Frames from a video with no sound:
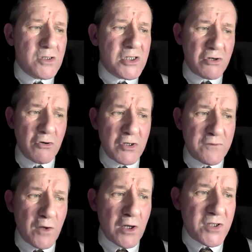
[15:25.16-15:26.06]
Scrooge
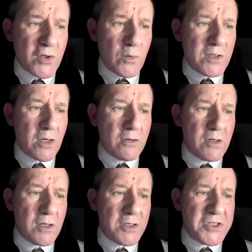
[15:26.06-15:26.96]
followed to the window,
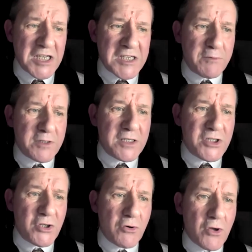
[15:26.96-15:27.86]
desperate in his
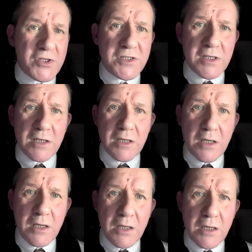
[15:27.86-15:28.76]
curiosity.
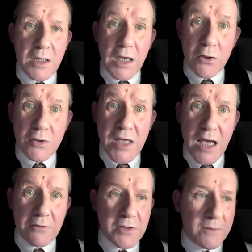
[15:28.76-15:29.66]
He looked
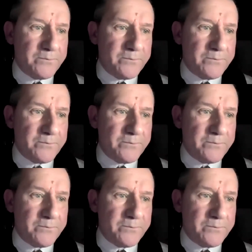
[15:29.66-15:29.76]
out.